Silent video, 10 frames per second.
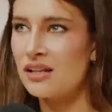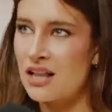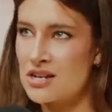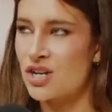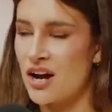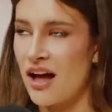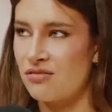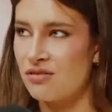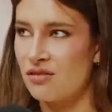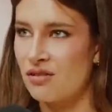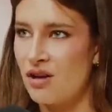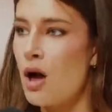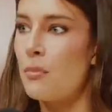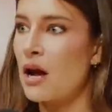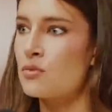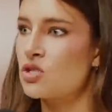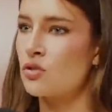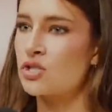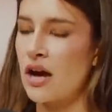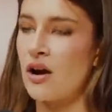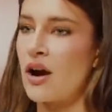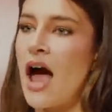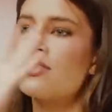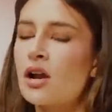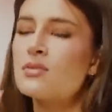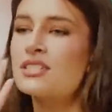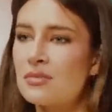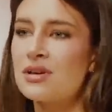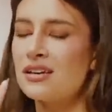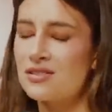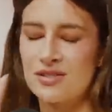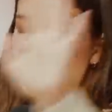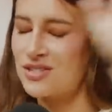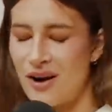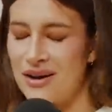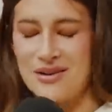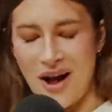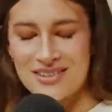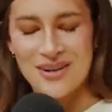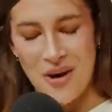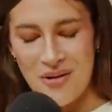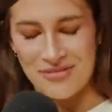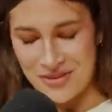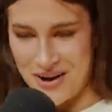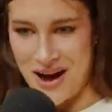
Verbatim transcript: in the last year. I have. Okay. But I was so scared. I thought I was gonna be sorry, not to go off the